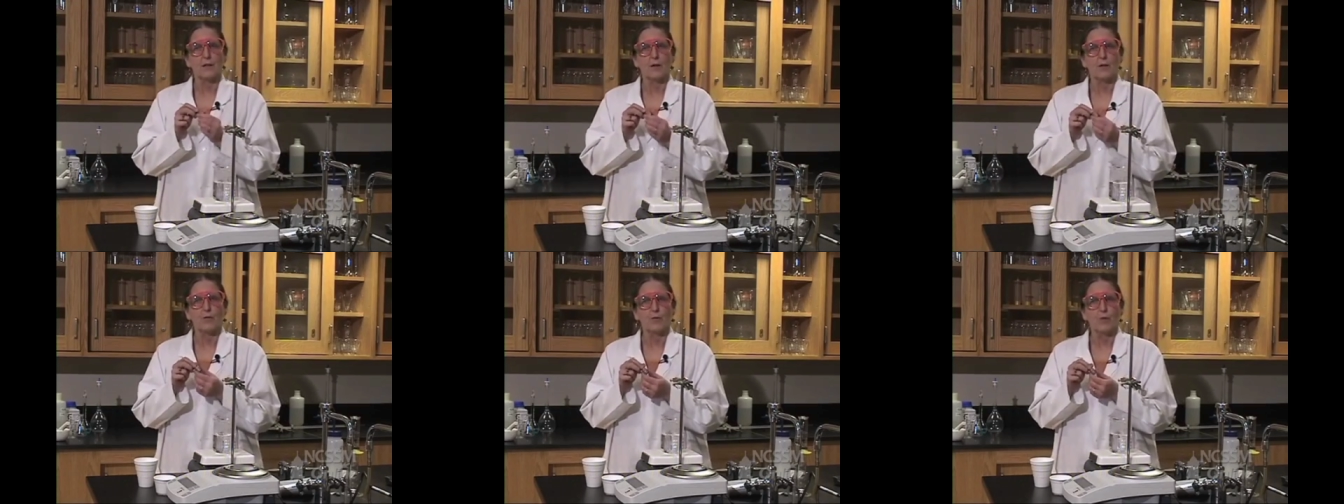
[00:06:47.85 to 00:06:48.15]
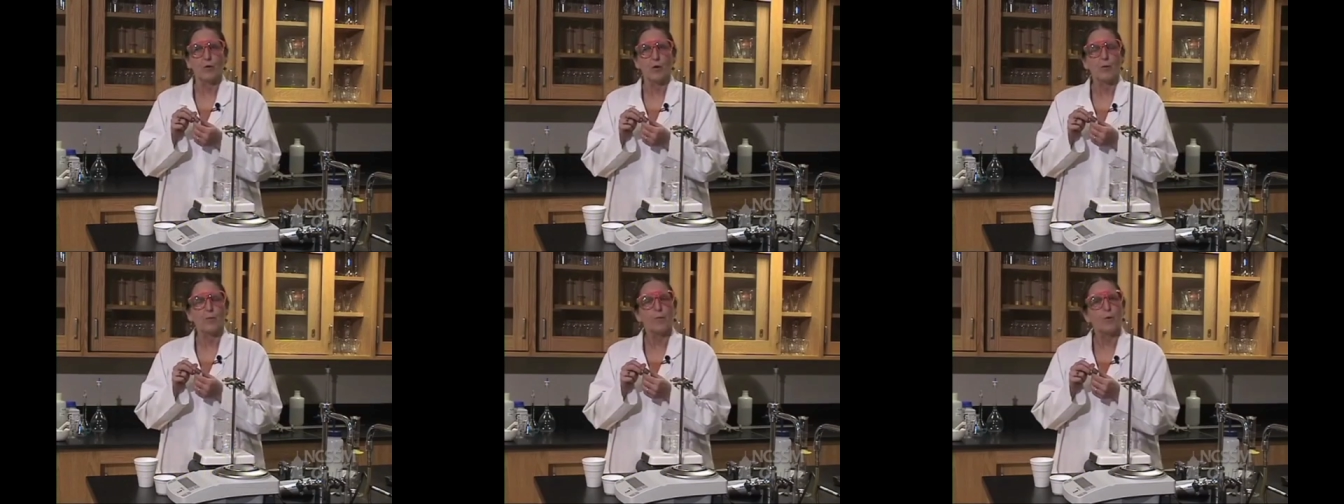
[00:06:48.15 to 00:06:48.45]
of
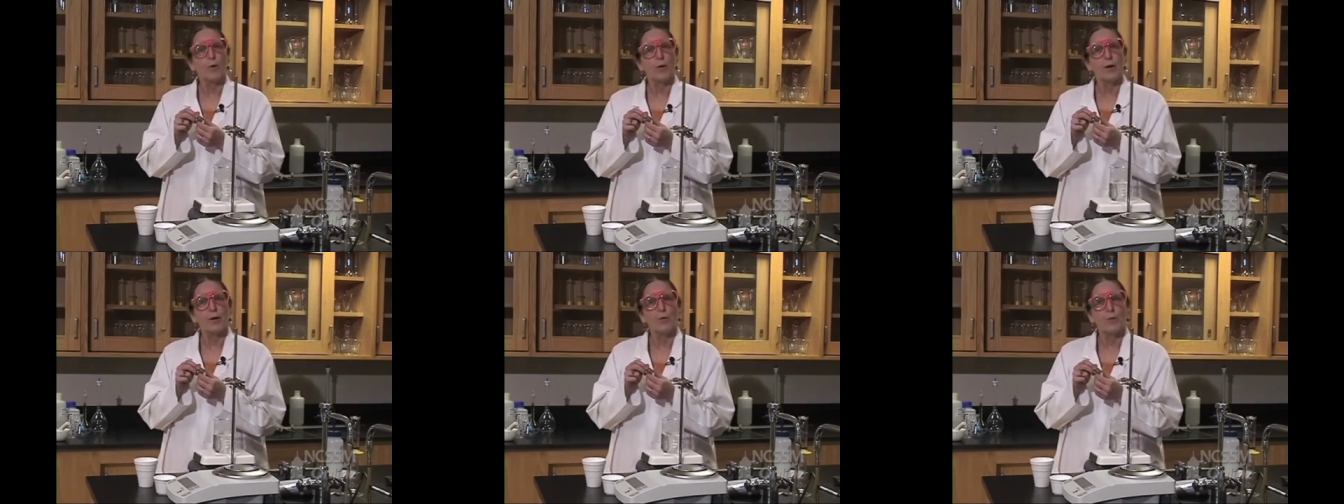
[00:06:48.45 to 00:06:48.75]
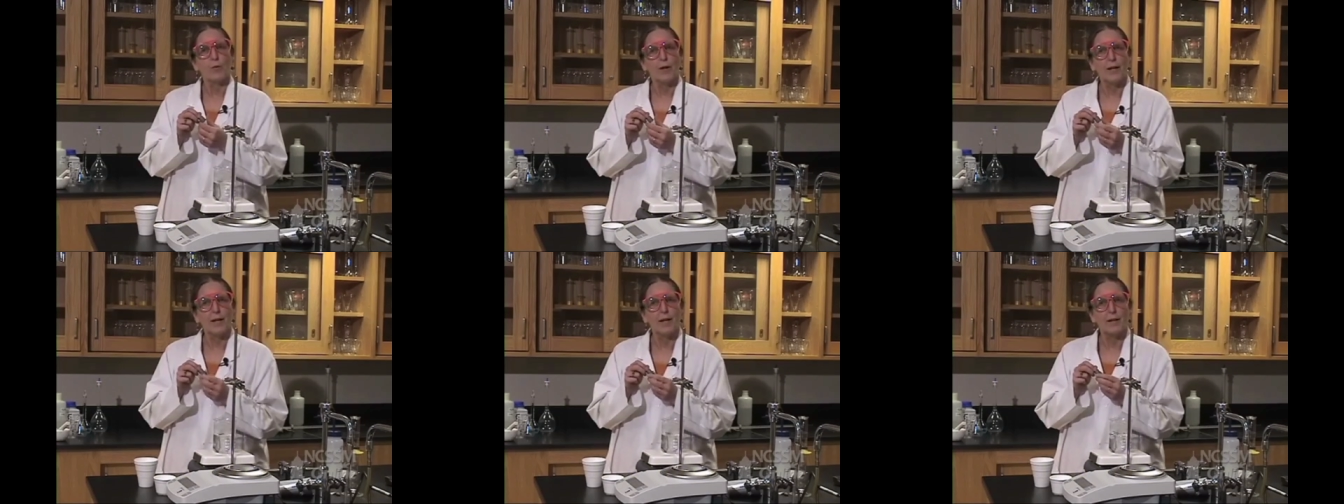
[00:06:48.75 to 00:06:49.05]

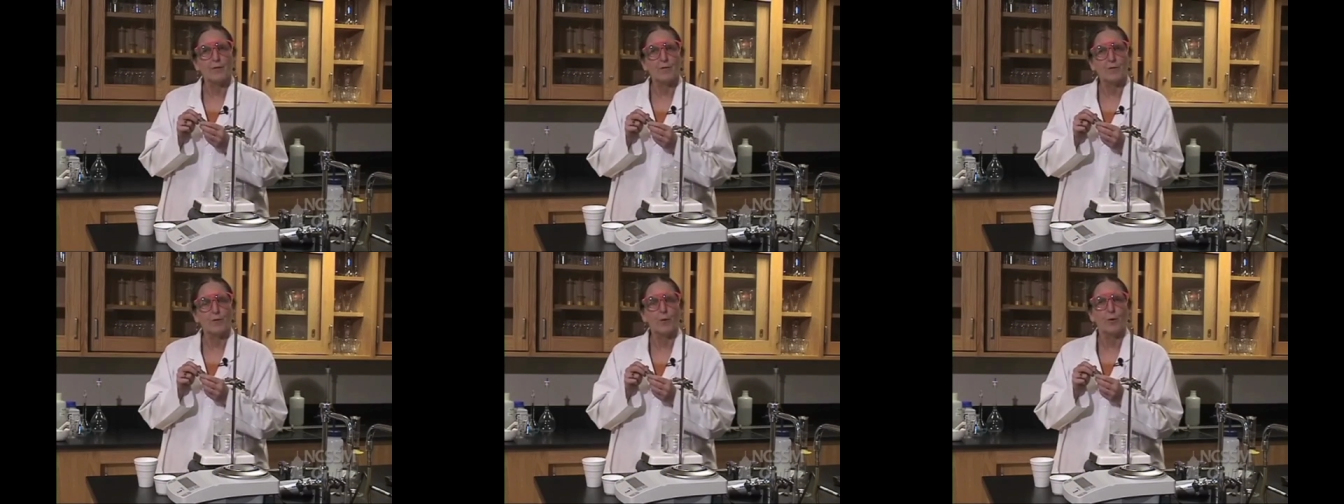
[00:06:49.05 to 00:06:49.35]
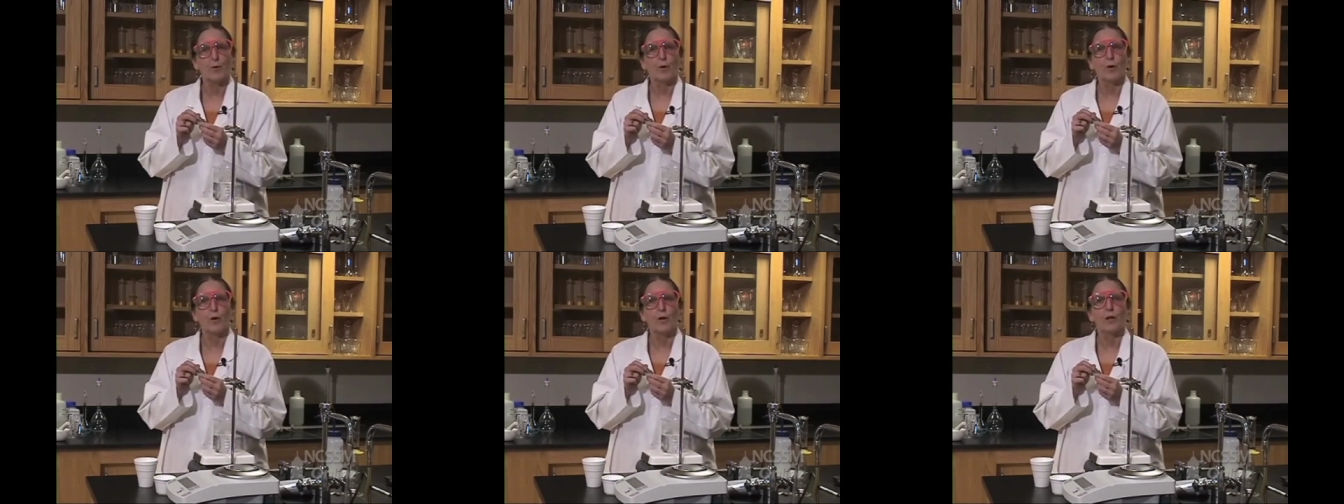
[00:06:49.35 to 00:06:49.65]

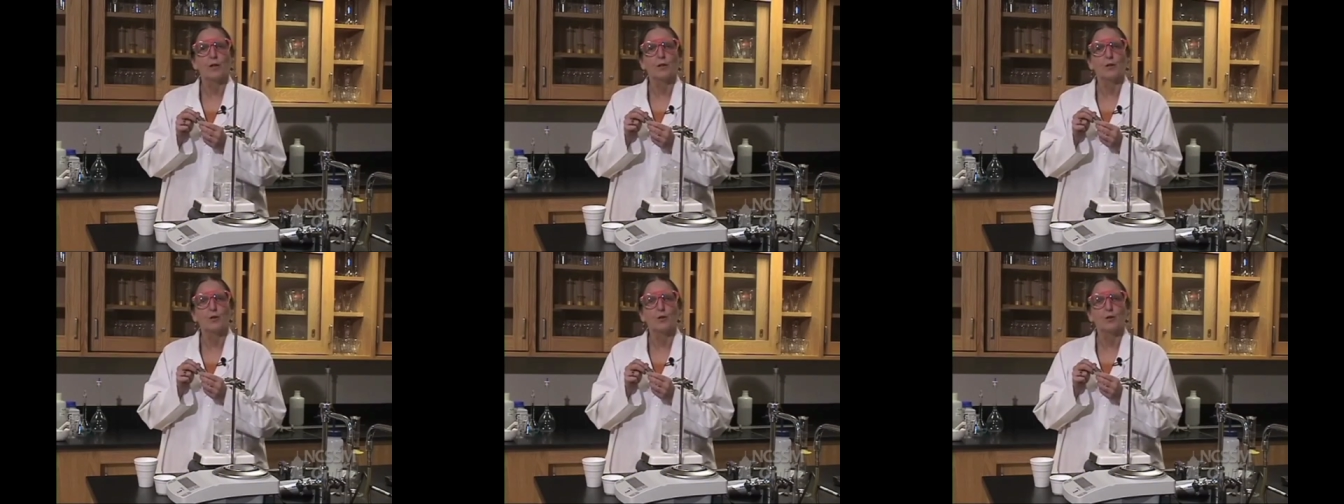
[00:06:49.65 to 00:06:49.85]
4.184